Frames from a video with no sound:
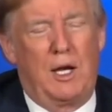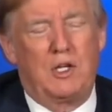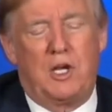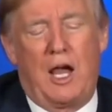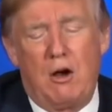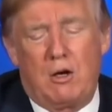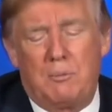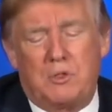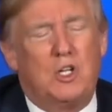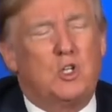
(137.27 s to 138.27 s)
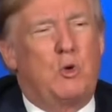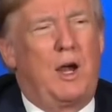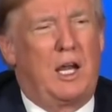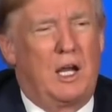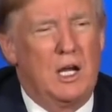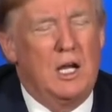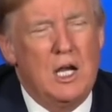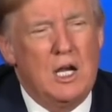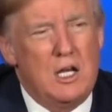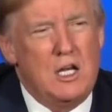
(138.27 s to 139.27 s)
I say, how come since Reagan,
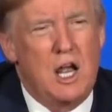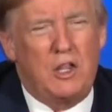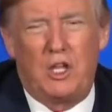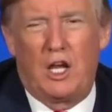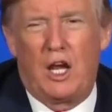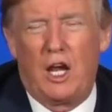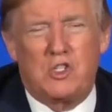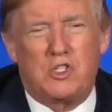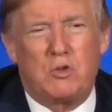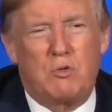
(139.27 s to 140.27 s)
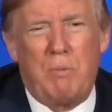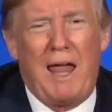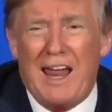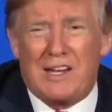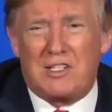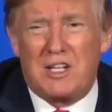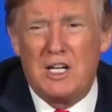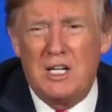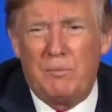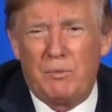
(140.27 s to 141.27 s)
nothing has passed
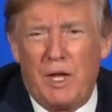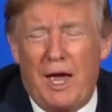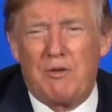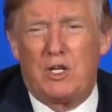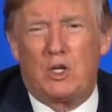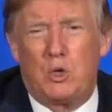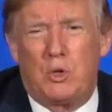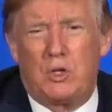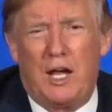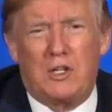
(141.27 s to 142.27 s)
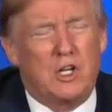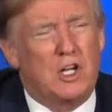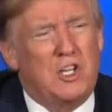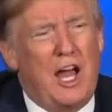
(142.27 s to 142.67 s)
having to do with tax cuts?